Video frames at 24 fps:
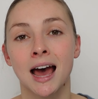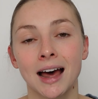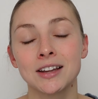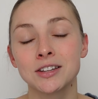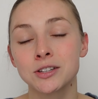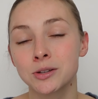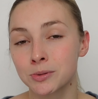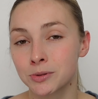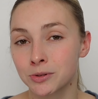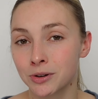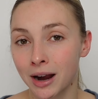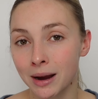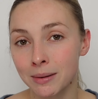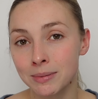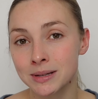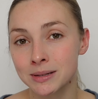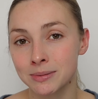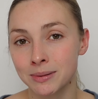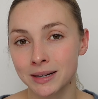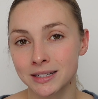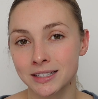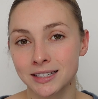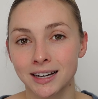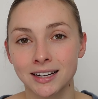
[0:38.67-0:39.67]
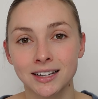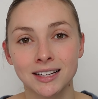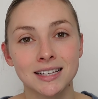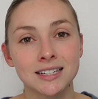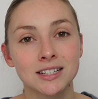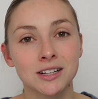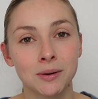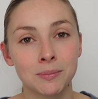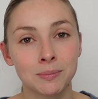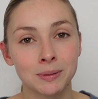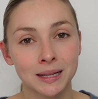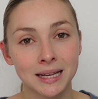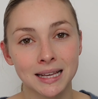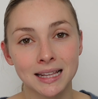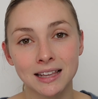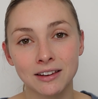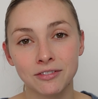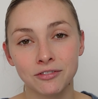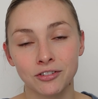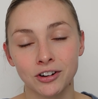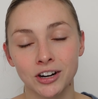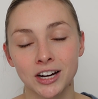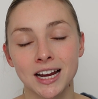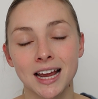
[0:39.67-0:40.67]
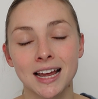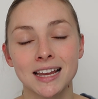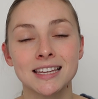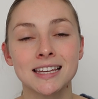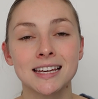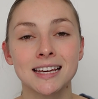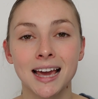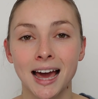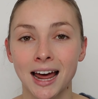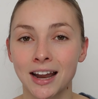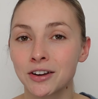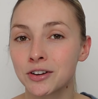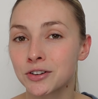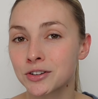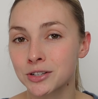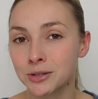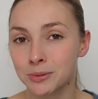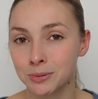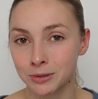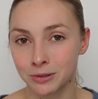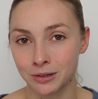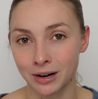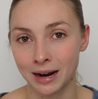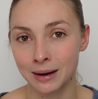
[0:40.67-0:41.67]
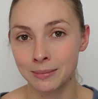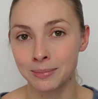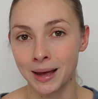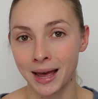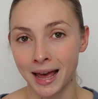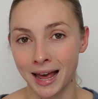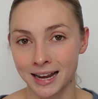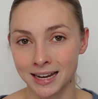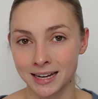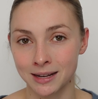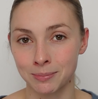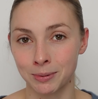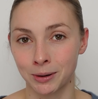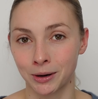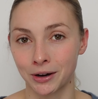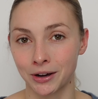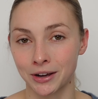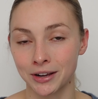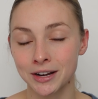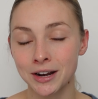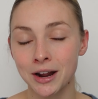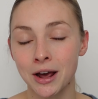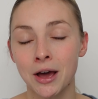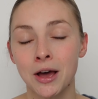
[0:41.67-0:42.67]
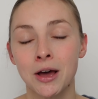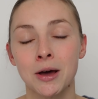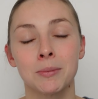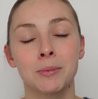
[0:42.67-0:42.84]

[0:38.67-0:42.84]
And subscribing to my channel is completely free and you can unsubscribe at any point.